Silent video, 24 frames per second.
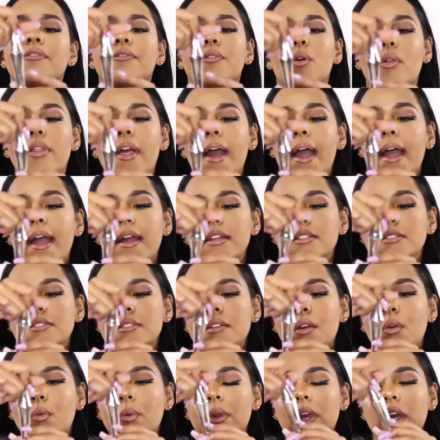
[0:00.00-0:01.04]
For
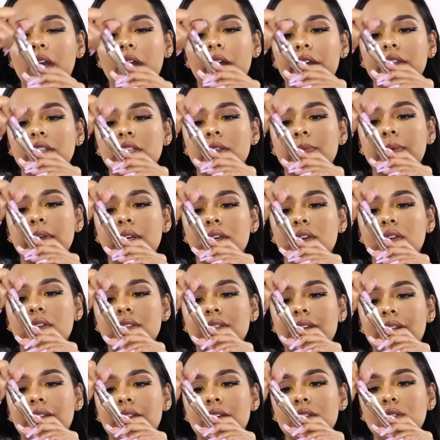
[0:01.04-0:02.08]
that, we are going to be
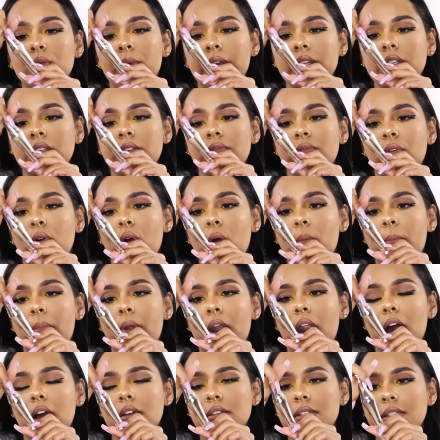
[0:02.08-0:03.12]
using the 24
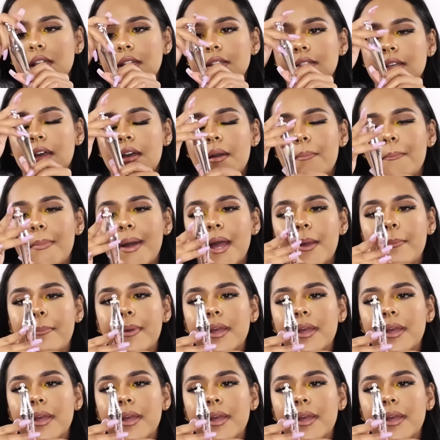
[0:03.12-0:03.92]
Brow Setter by